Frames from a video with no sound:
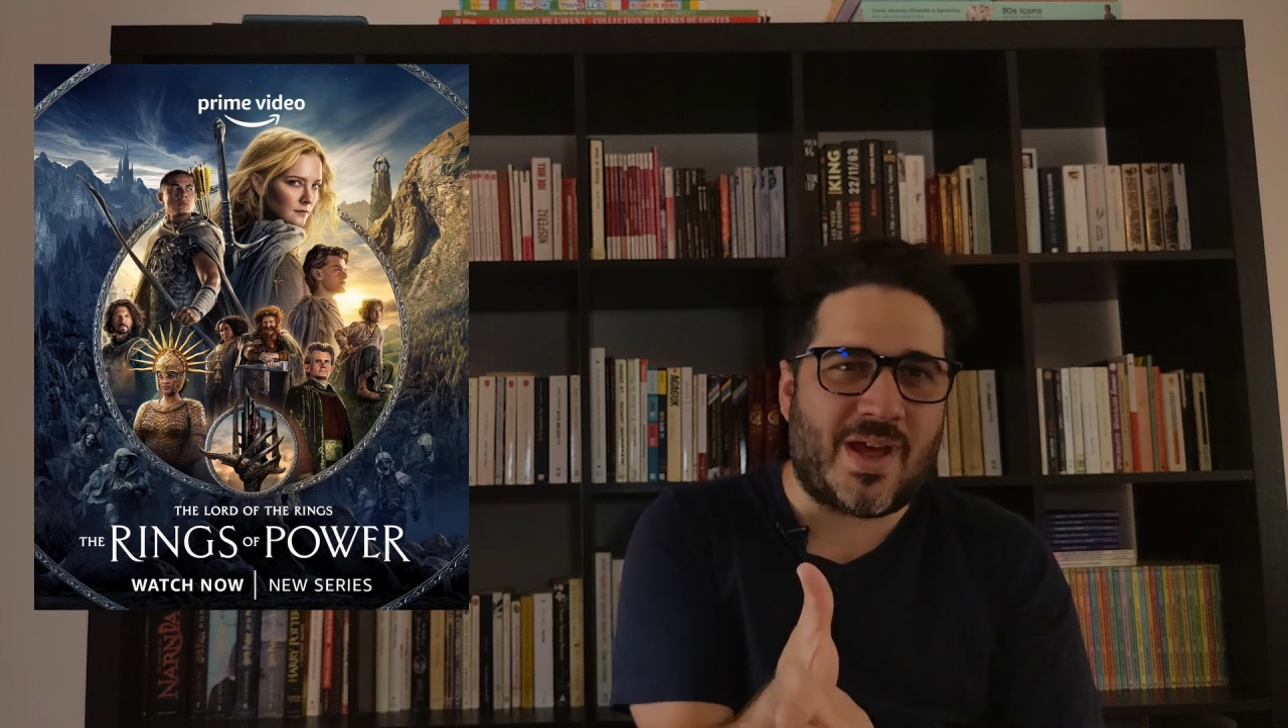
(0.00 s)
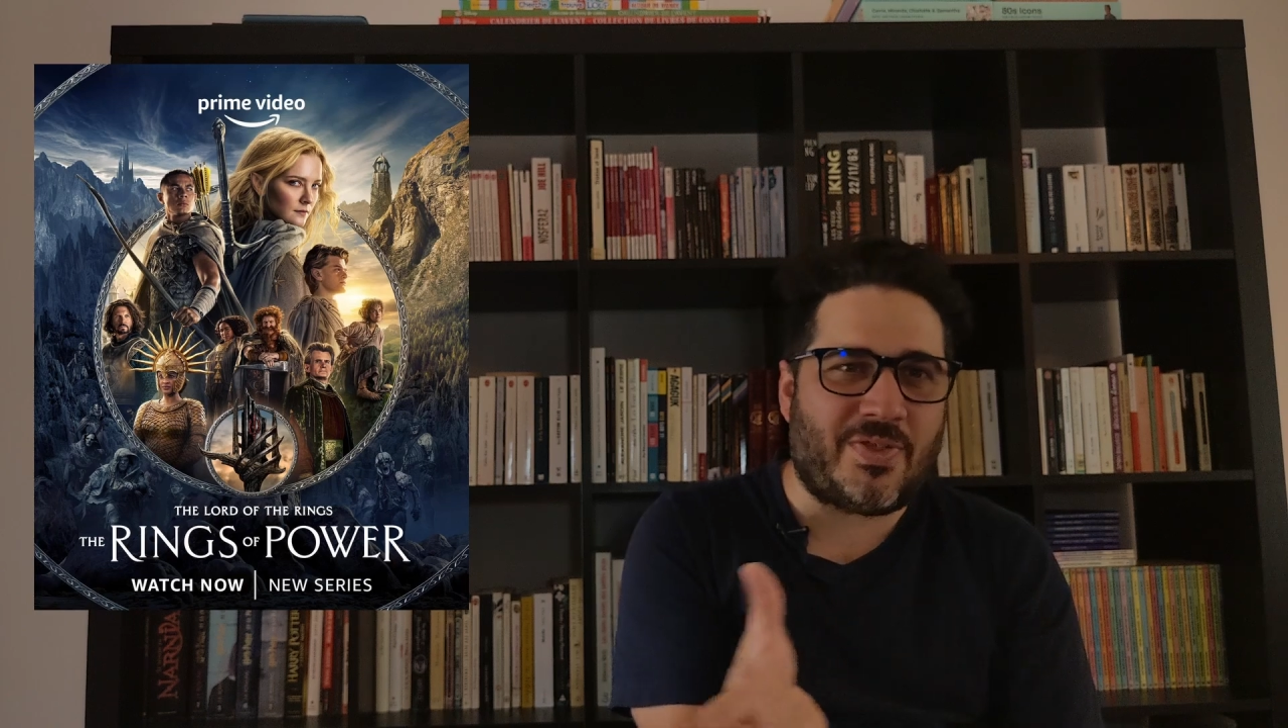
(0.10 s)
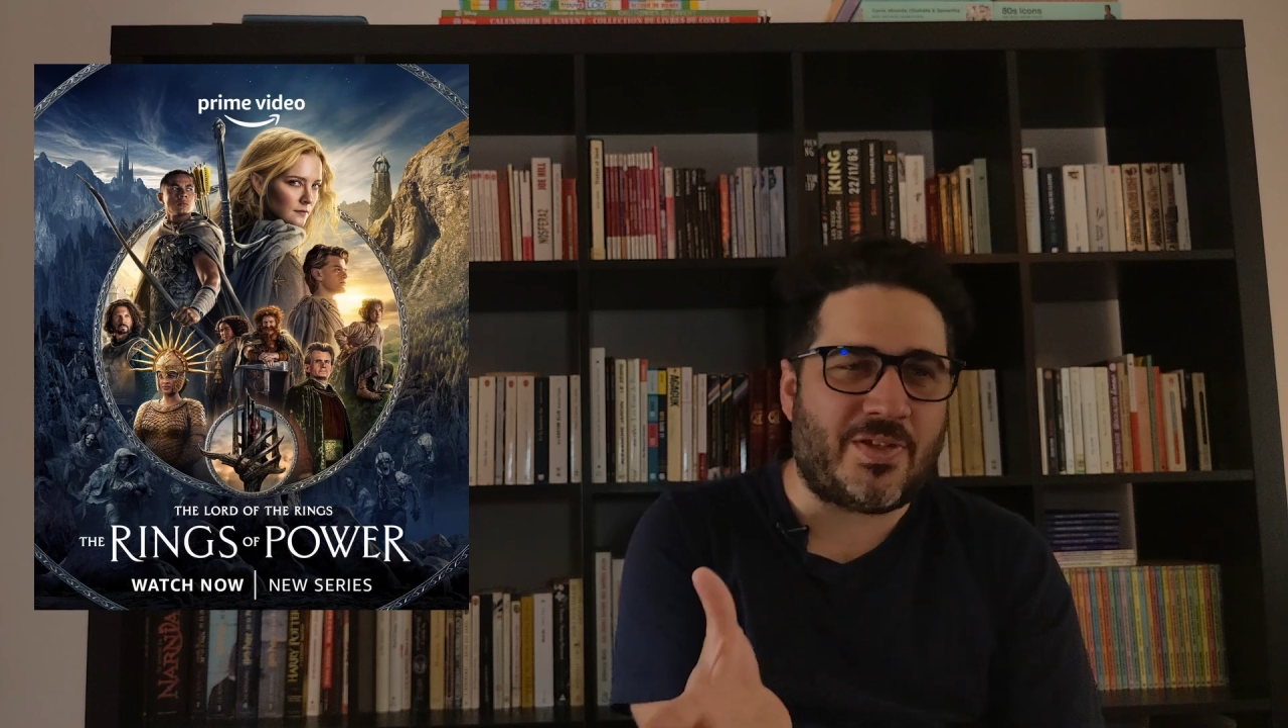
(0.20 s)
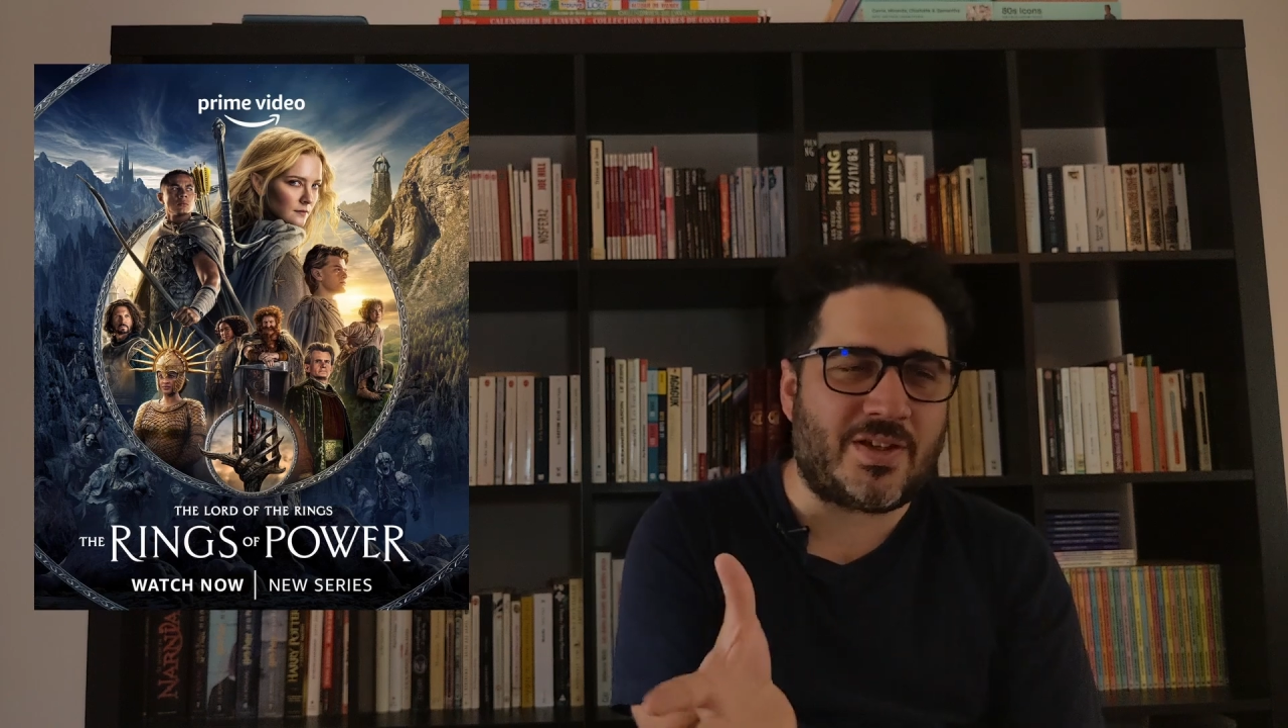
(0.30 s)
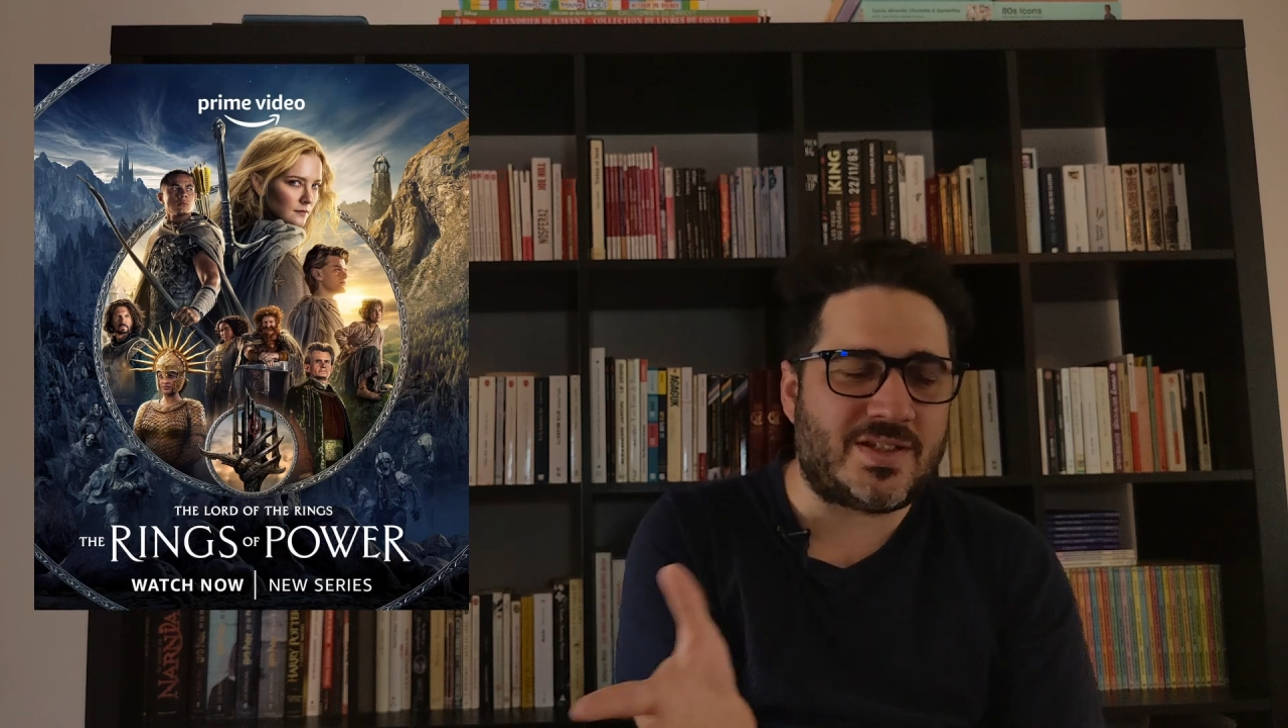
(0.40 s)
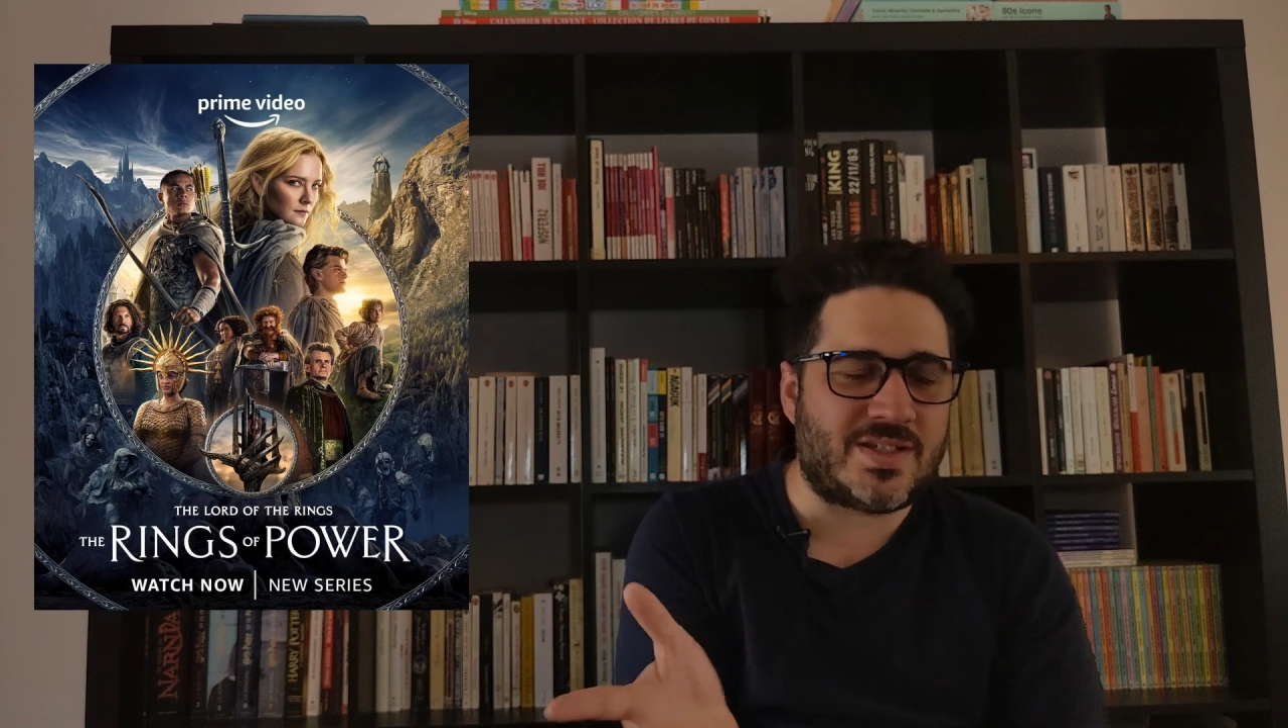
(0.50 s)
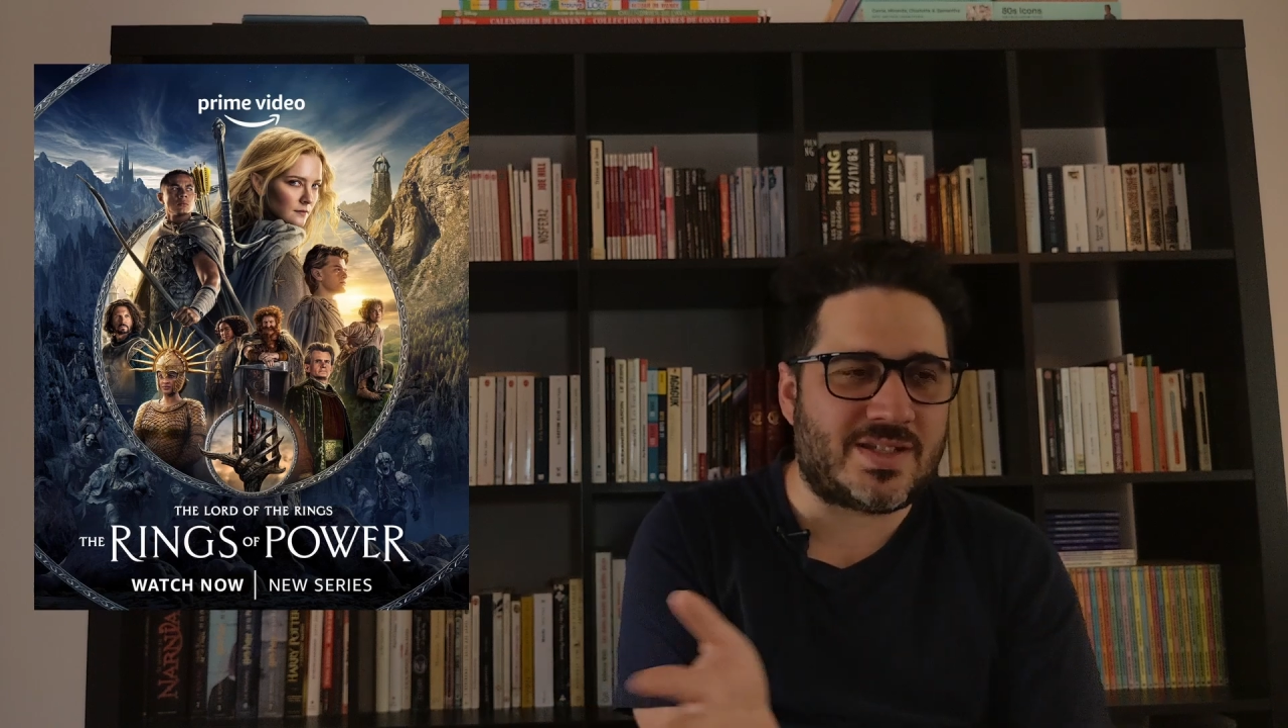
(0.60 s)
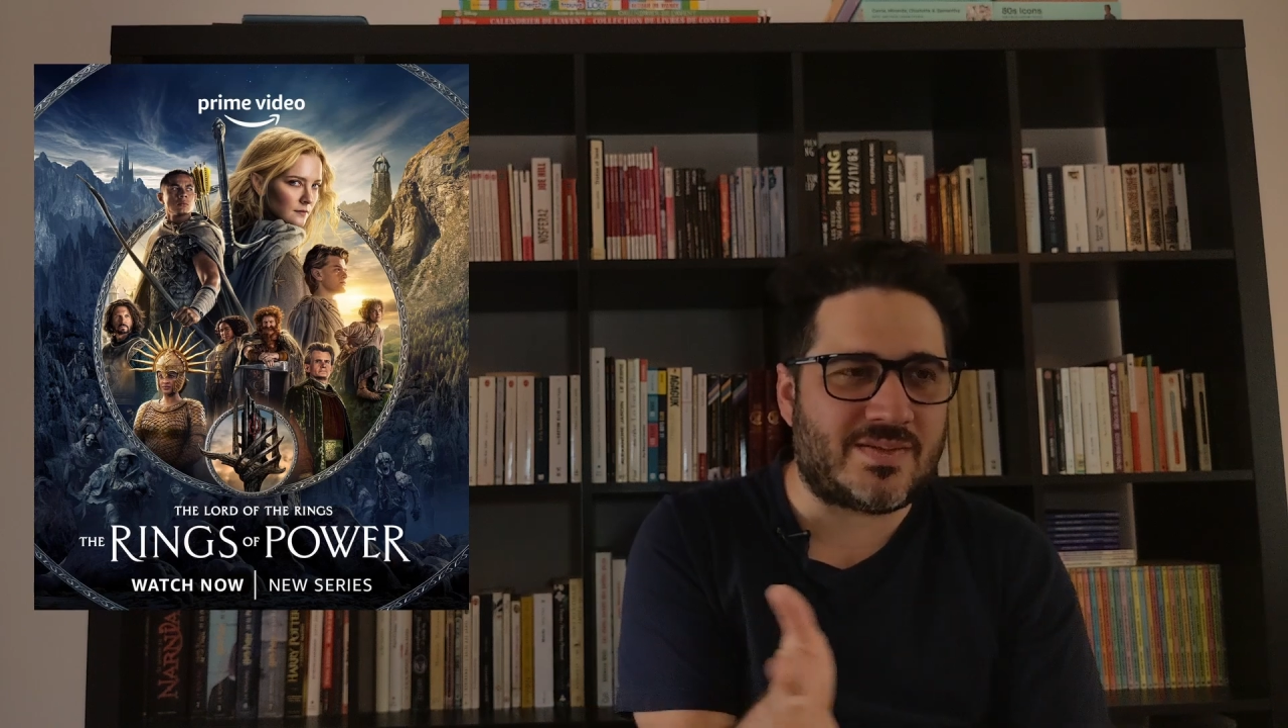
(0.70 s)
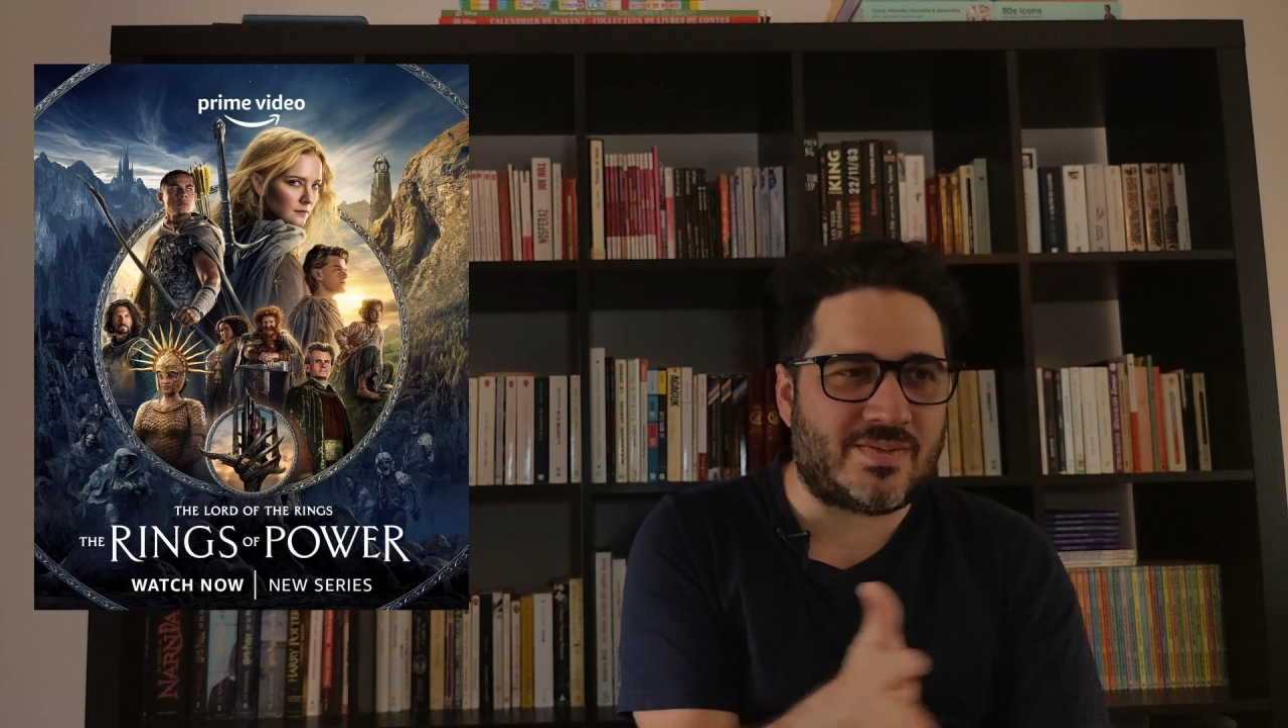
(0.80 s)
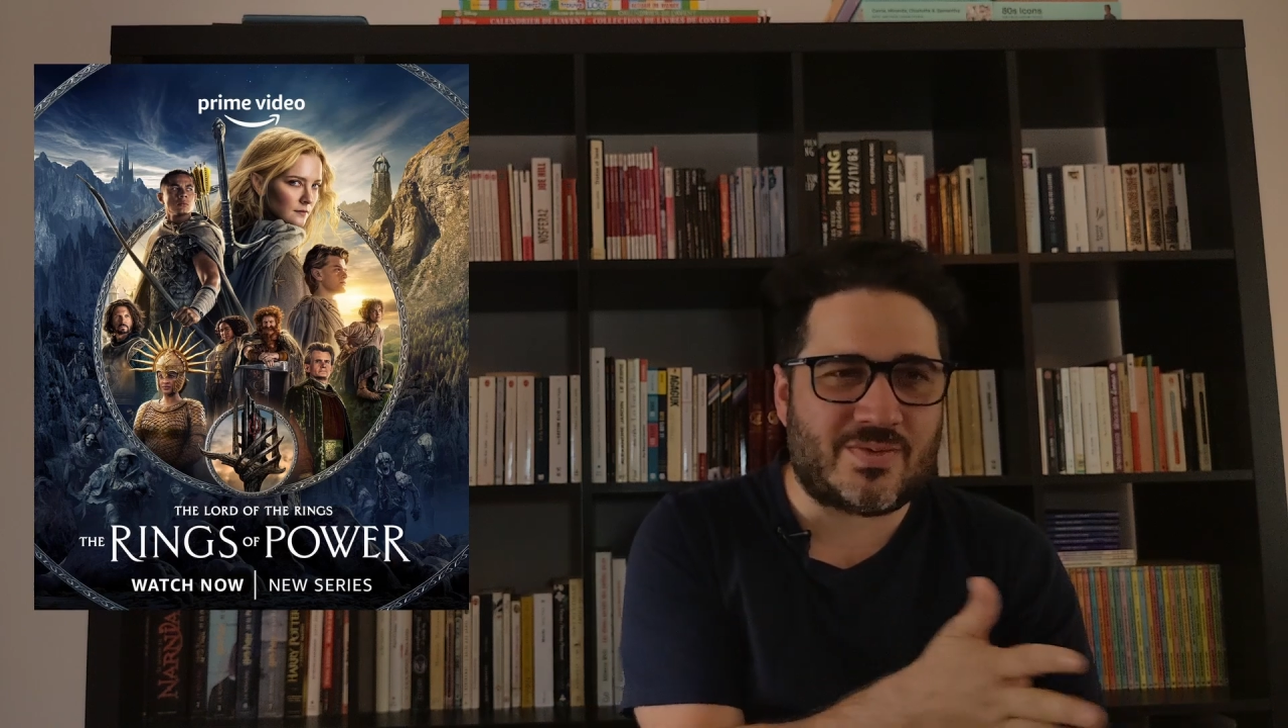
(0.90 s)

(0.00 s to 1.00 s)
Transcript: methods